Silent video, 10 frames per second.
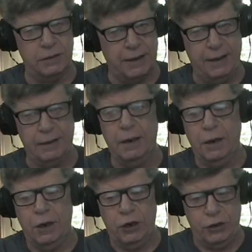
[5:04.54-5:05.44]
again,
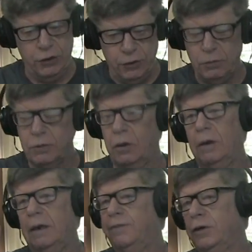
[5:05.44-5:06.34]
you don't
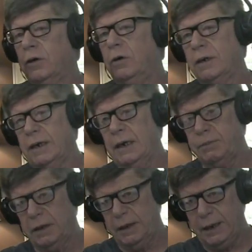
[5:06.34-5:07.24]
know if you're going to get
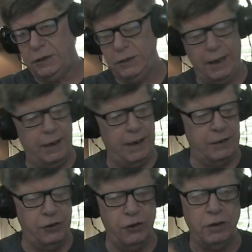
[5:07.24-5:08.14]
up the next day
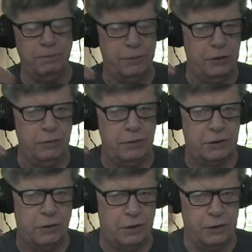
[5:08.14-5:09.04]
and your computer is
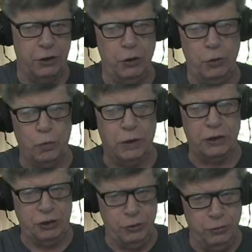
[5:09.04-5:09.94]
going to do
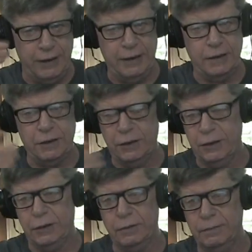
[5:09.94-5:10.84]
what you needed to
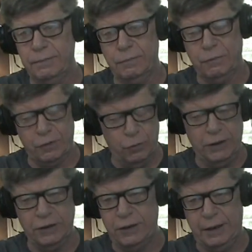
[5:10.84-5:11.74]
do with
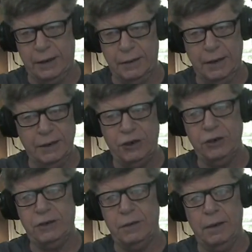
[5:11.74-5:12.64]
Windows 10. It's
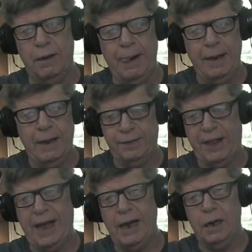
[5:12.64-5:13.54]
just
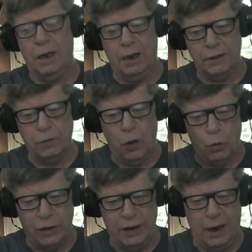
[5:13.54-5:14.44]
that
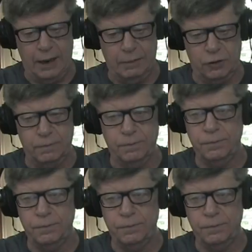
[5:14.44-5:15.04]
unreliable.